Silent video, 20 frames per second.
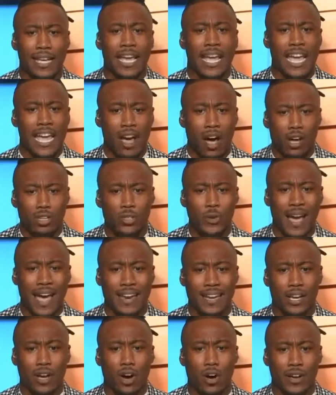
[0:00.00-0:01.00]
He also had to
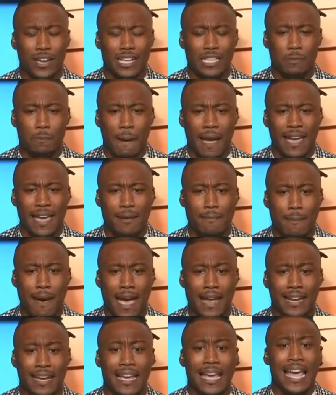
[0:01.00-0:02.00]
go against Peyton Manning.